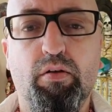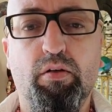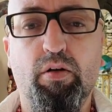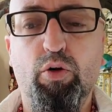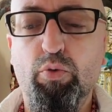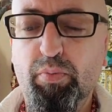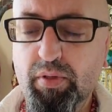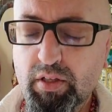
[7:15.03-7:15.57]

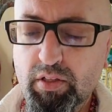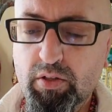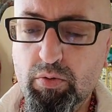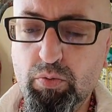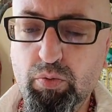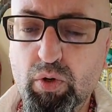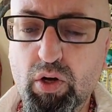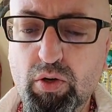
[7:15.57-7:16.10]
Opening the
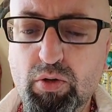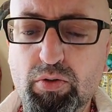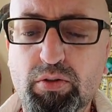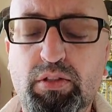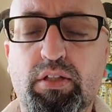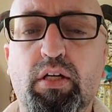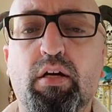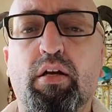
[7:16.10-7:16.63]

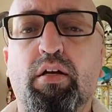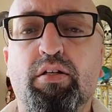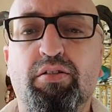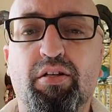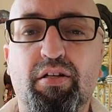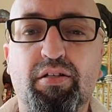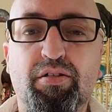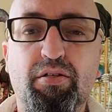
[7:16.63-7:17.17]
roads
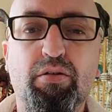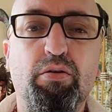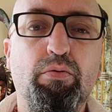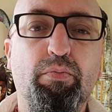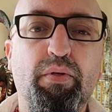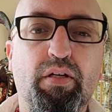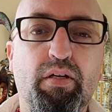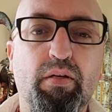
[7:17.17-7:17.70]
so that you don't
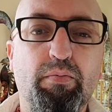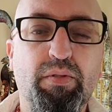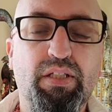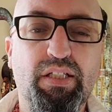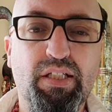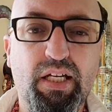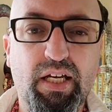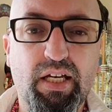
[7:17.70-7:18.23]
become
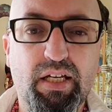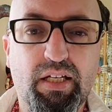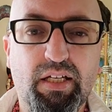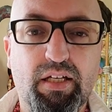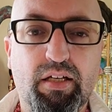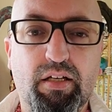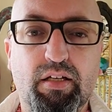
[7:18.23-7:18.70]
sick.